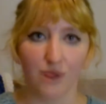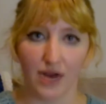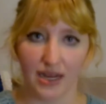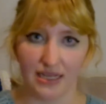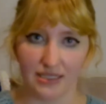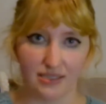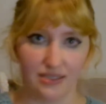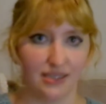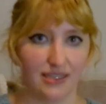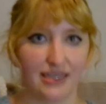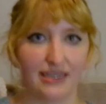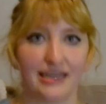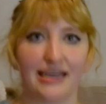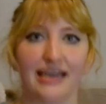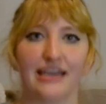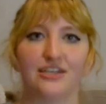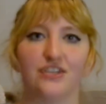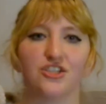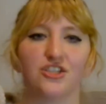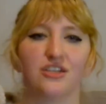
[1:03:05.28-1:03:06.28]
rise to the
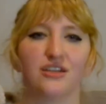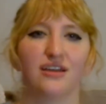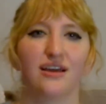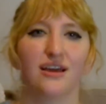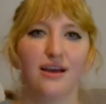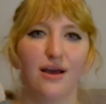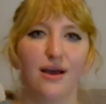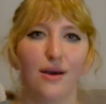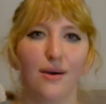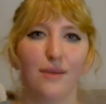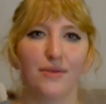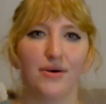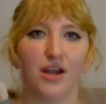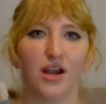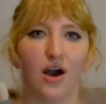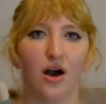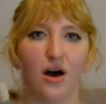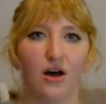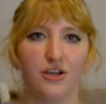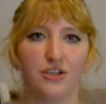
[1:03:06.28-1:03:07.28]
occasion, but
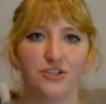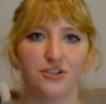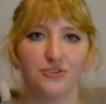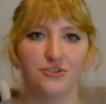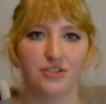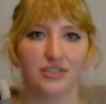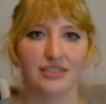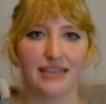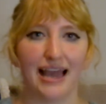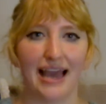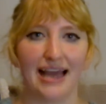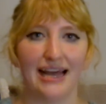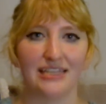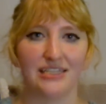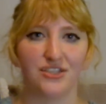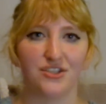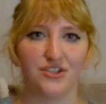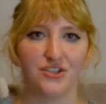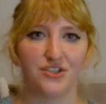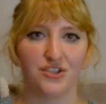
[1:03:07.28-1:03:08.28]
it also just adds
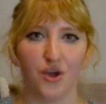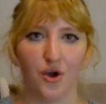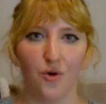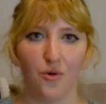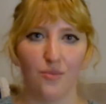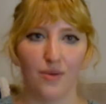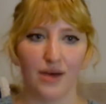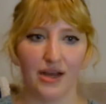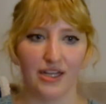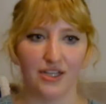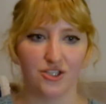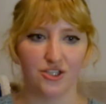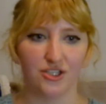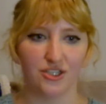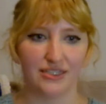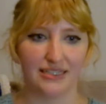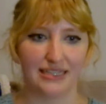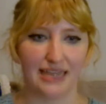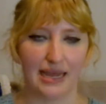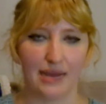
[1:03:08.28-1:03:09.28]
so much
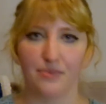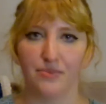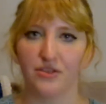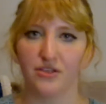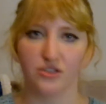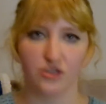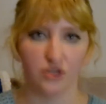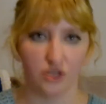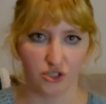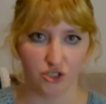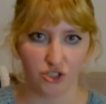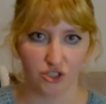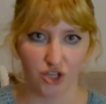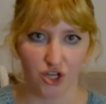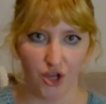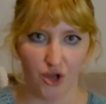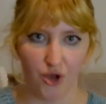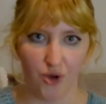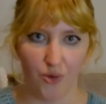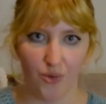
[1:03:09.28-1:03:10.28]
depth to the
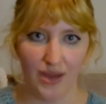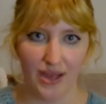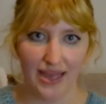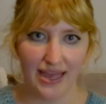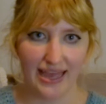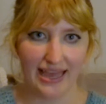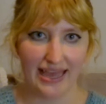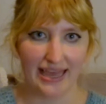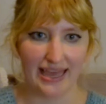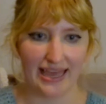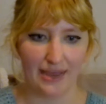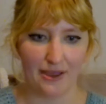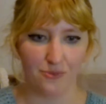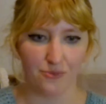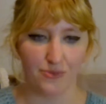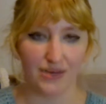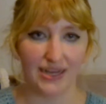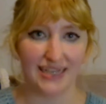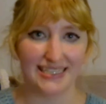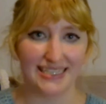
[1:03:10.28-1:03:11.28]
show.
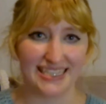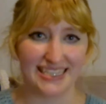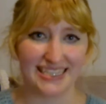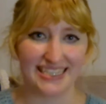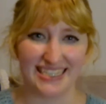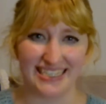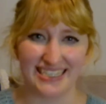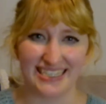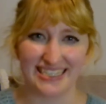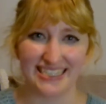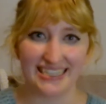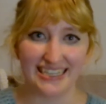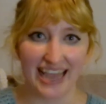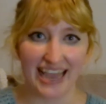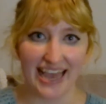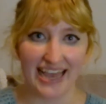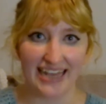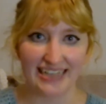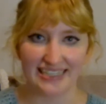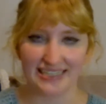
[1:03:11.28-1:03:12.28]
It raises the
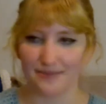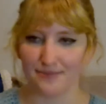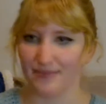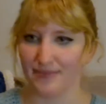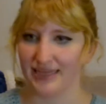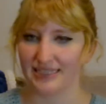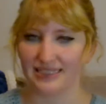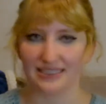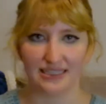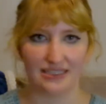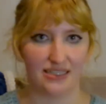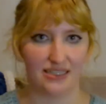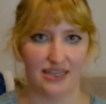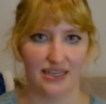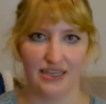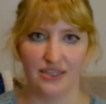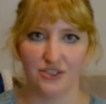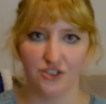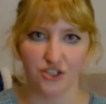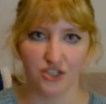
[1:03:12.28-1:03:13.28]
stakes, it makes the
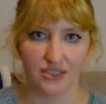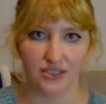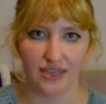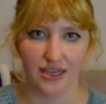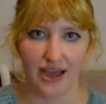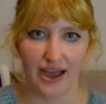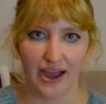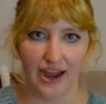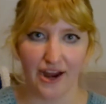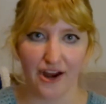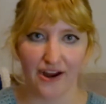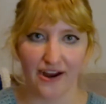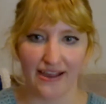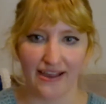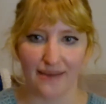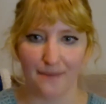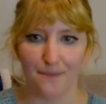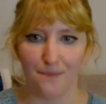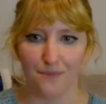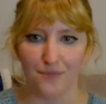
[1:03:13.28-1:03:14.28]
tensions higher,
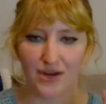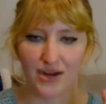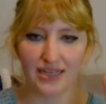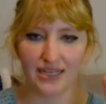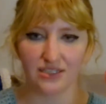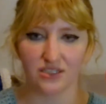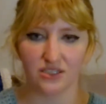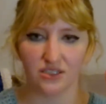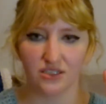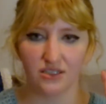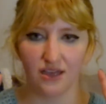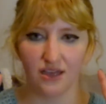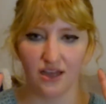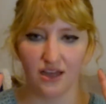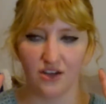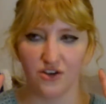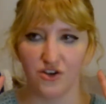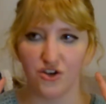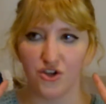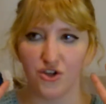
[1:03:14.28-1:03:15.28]
it brings
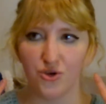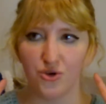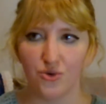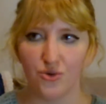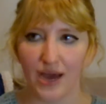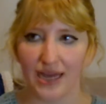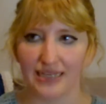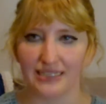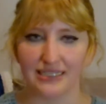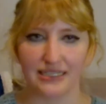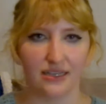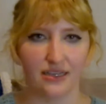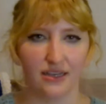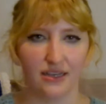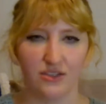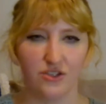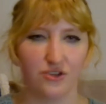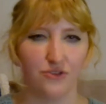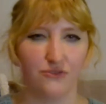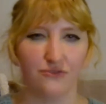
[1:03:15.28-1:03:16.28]
a new idea, a
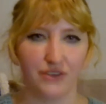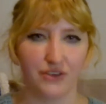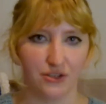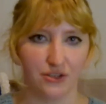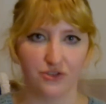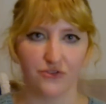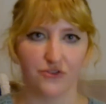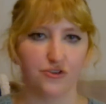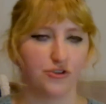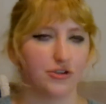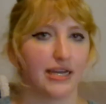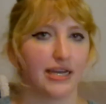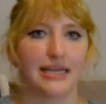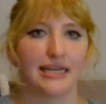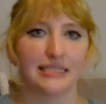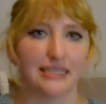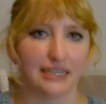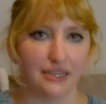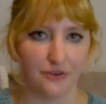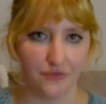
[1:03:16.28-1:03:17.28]
new field of
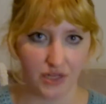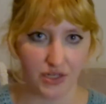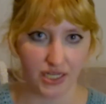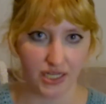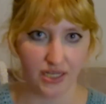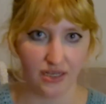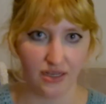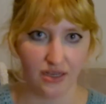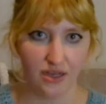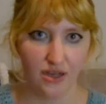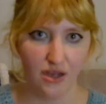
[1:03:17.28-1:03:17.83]
creativity